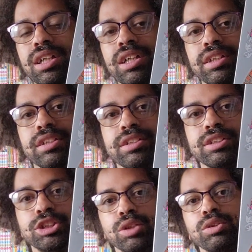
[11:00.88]
This is
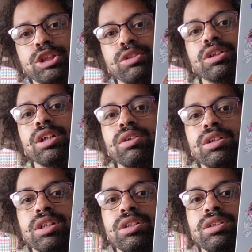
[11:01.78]
JoJo Go
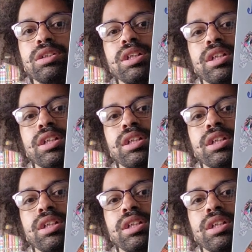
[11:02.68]
Go.